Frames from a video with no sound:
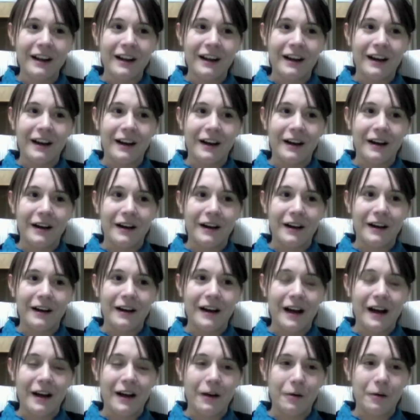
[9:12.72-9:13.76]

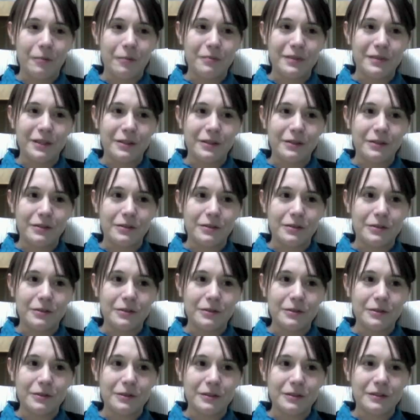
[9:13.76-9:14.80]
I hope
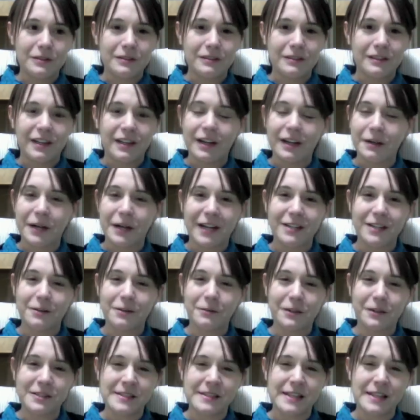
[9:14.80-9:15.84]
you, I don't
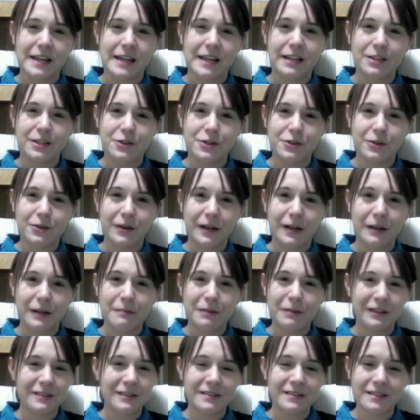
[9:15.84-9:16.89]
want to say enjoyed,
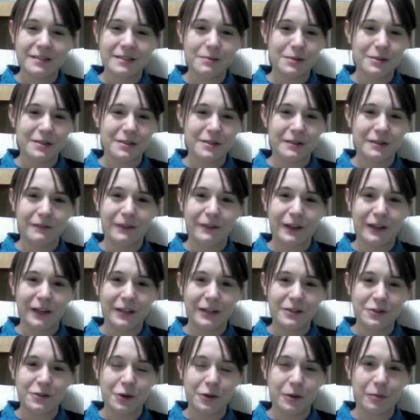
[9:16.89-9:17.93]
because this wasn't a very
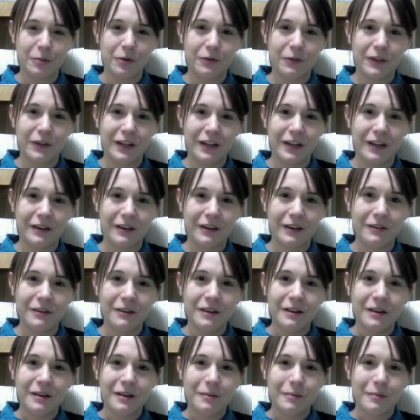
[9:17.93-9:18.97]
enjoyable video,
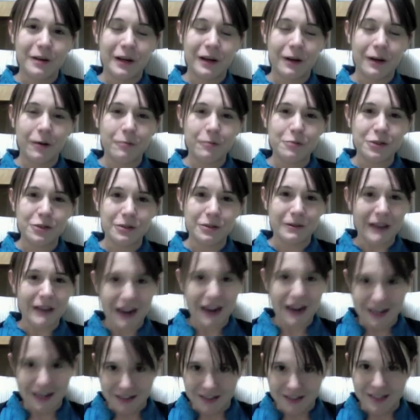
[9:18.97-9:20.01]
but I hoped you
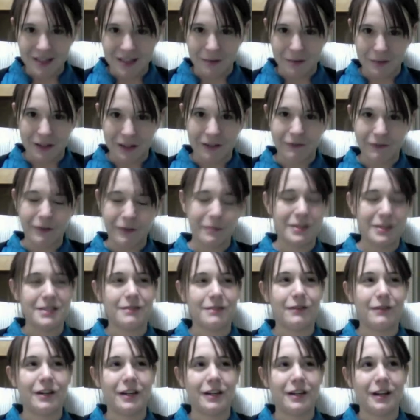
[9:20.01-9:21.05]
gained something from this
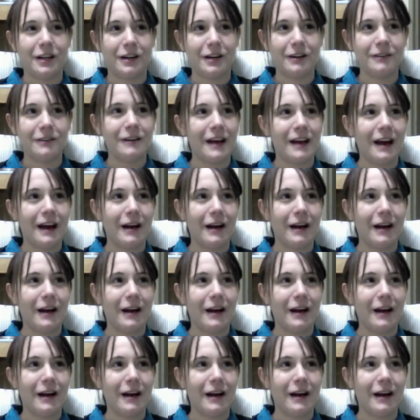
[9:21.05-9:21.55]
video.